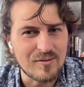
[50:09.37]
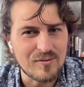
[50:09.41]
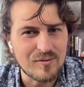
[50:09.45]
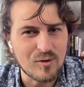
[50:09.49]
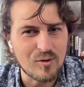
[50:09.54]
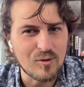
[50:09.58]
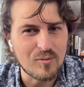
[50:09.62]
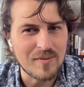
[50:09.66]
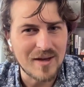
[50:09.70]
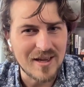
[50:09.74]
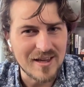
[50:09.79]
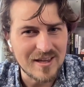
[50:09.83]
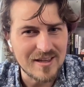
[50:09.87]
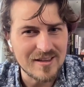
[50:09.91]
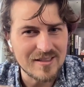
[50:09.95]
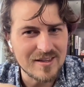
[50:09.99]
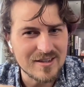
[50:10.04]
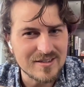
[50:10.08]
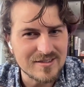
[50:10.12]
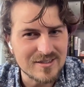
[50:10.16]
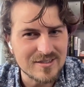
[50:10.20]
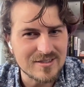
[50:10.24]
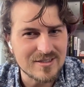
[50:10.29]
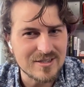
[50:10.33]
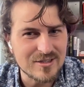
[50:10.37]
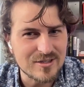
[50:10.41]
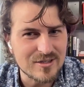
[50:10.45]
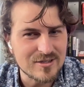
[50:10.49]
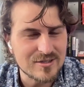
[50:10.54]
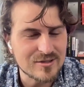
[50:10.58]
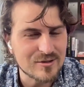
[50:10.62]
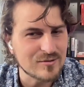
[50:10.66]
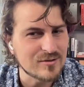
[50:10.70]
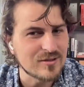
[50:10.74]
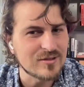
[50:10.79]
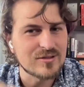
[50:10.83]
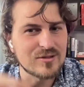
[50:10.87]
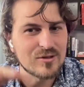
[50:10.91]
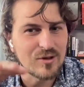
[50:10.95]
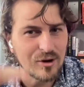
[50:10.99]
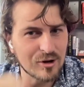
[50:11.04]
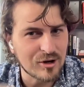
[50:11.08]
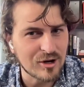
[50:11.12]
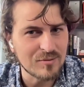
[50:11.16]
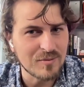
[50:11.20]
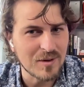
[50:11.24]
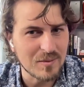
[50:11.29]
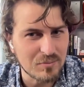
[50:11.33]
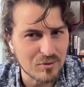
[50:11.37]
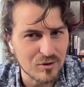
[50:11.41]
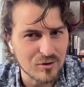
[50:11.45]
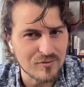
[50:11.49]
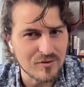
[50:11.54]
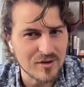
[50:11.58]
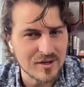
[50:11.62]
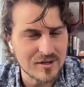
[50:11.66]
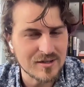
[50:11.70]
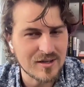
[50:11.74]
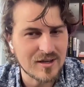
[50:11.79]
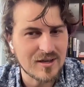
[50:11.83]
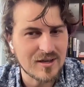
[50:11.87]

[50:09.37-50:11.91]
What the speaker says: for making these decisions, because it's not going to be perfect.